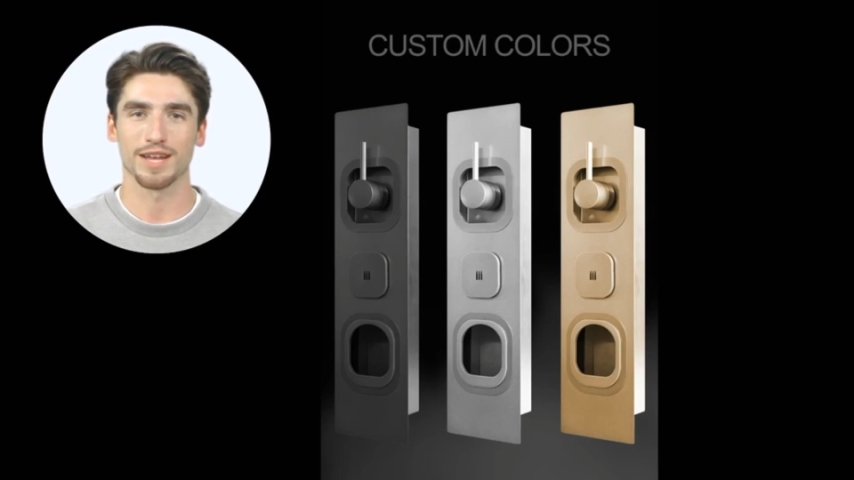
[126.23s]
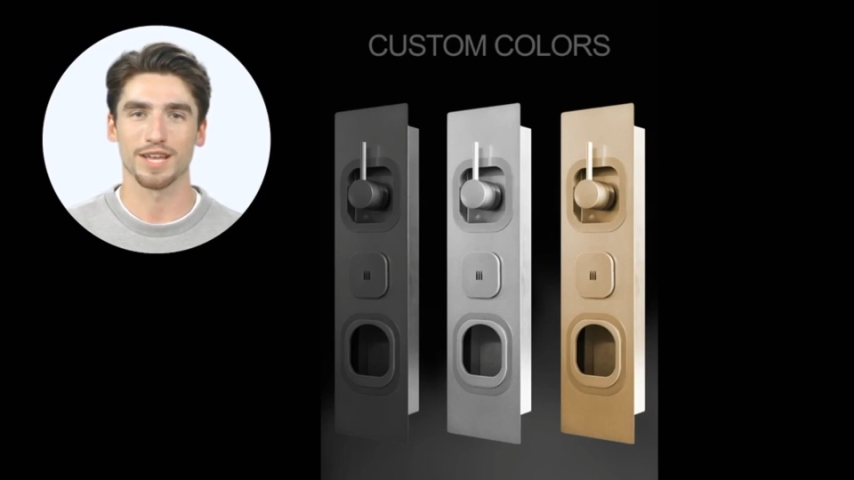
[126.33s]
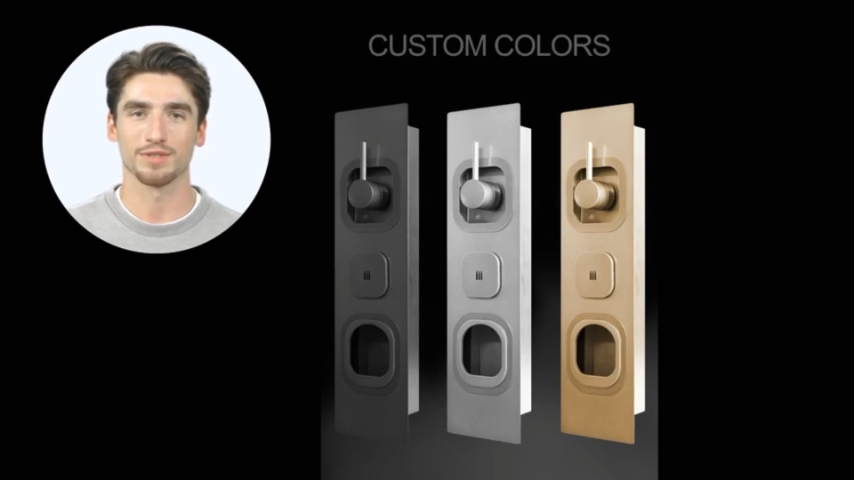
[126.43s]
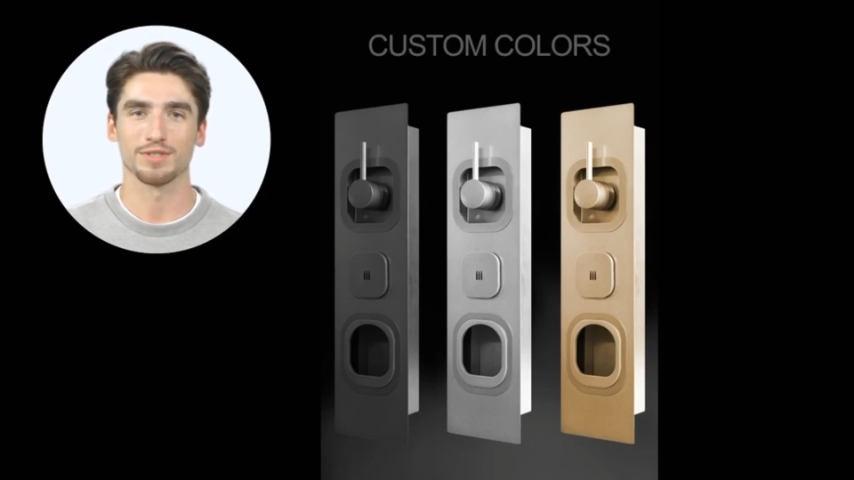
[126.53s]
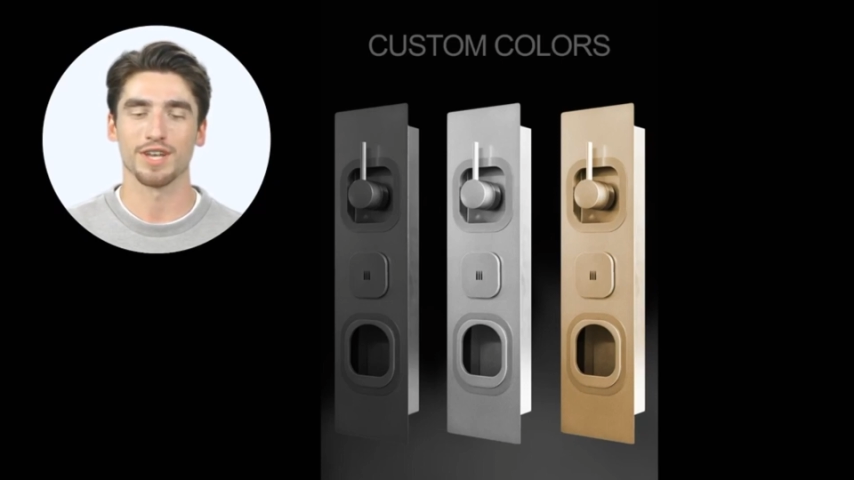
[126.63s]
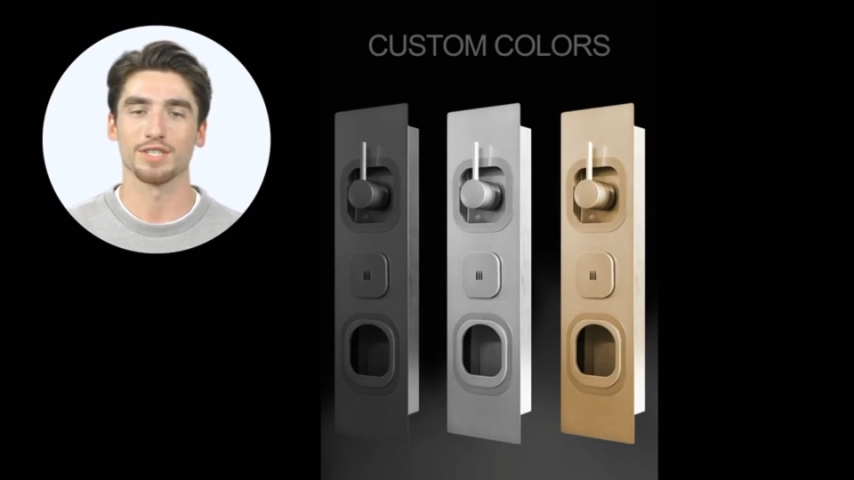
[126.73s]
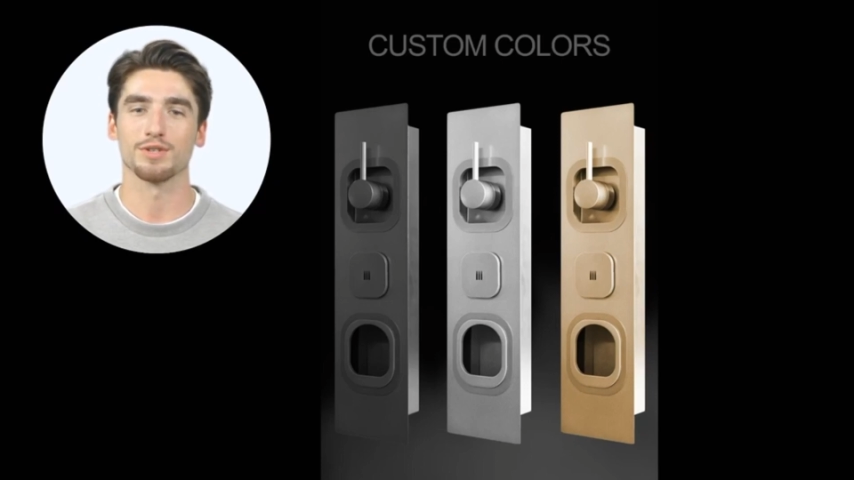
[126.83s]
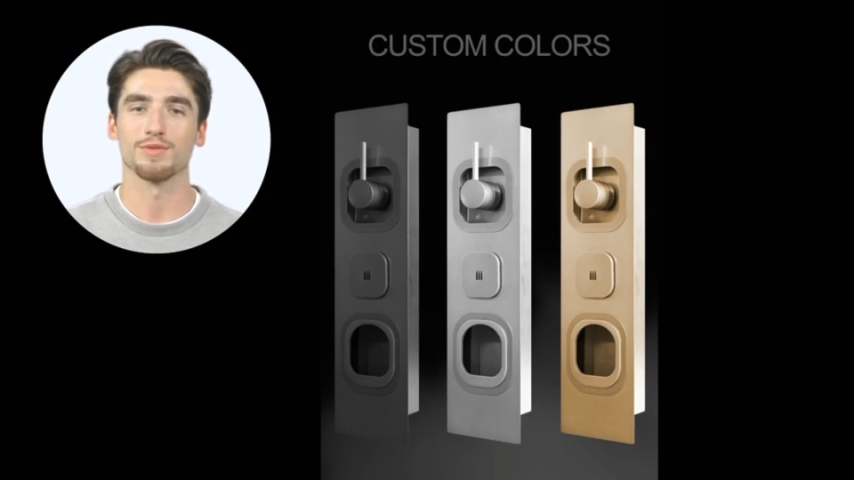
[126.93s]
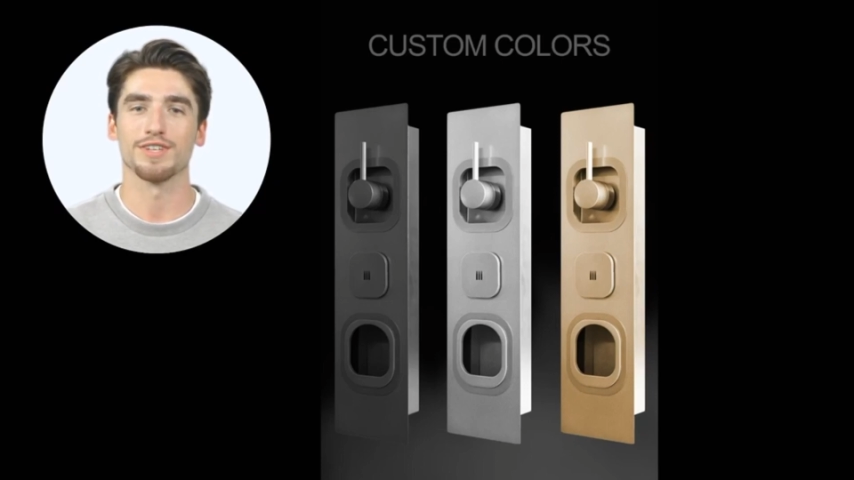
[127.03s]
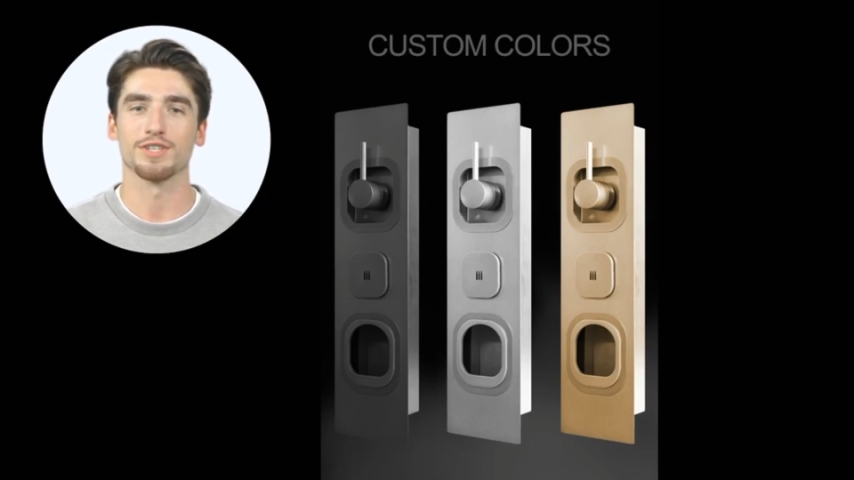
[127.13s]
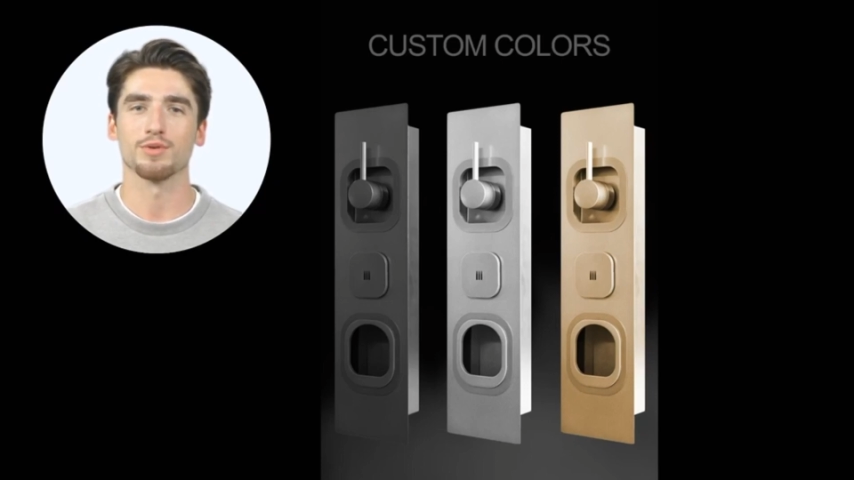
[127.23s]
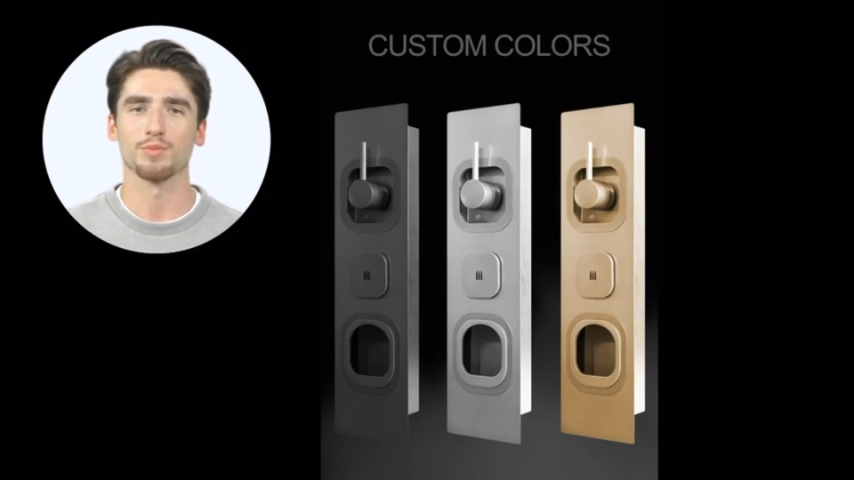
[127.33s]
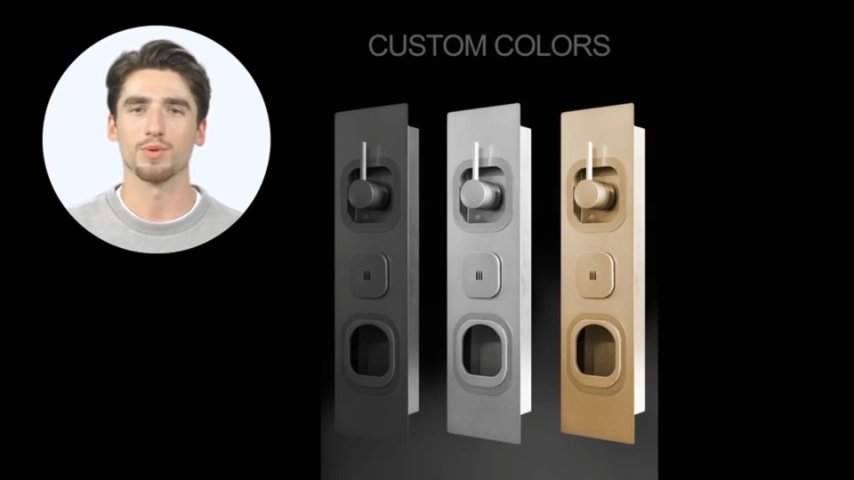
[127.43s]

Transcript: Add a touch of essential